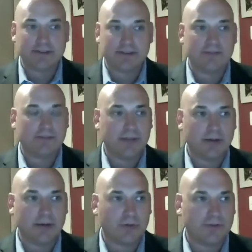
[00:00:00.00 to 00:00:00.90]
and then from
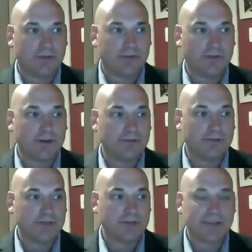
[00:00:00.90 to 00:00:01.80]
there worked for the
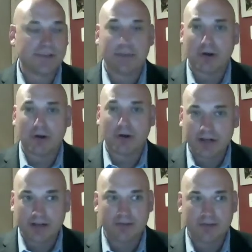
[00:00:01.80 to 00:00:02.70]
state
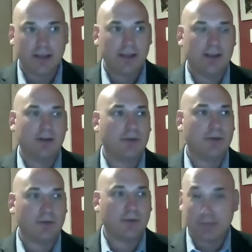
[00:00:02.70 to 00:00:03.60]
party, and helped
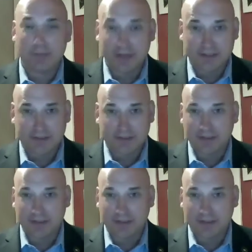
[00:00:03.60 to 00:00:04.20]
one of my buddies up in